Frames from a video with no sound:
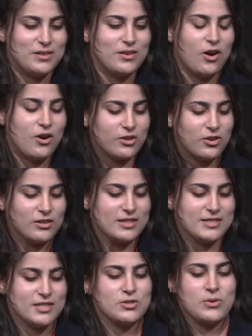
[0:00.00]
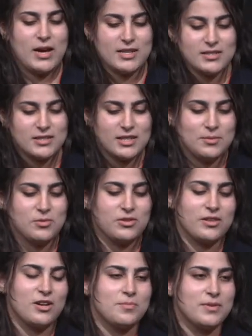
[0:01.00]
our goal is it to end
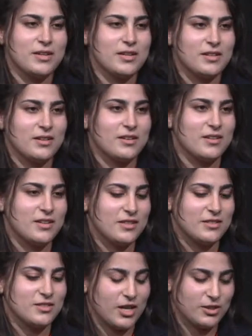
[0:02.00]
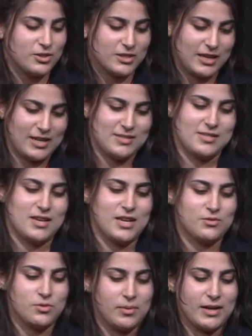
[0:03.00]
chemotherapy uh, in childhood cancer
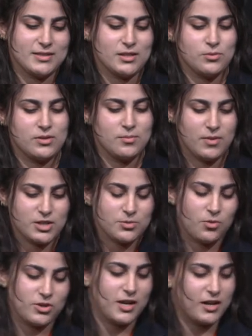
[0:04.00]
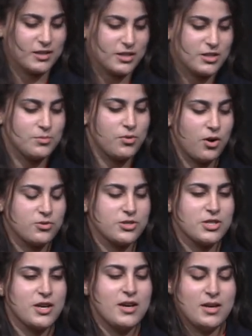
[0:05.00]
and replace it with a much more targeted
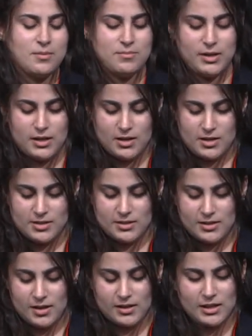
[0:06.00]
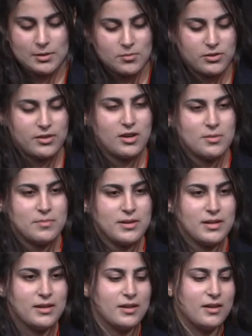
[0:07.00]
approach because uh,
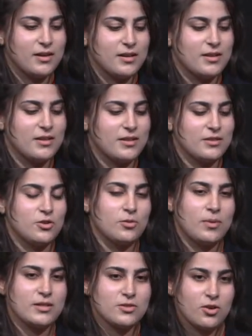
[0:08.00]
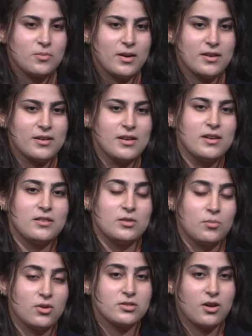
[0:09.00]
chemotherapy uh, in neuroblastoma, the
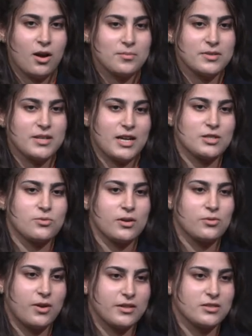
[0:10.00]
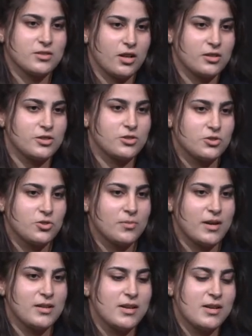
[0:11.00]
most common extracranial solid
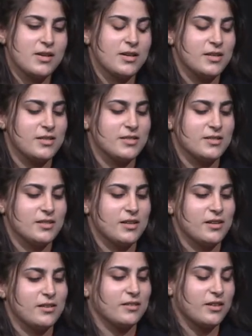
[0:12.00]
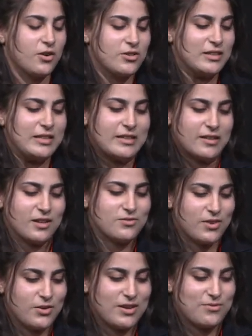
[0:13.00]
tumor, is uh, currently not
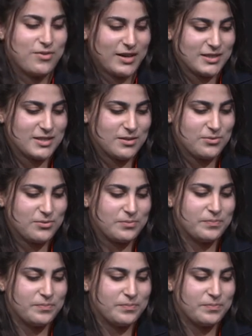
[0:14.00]
very effective.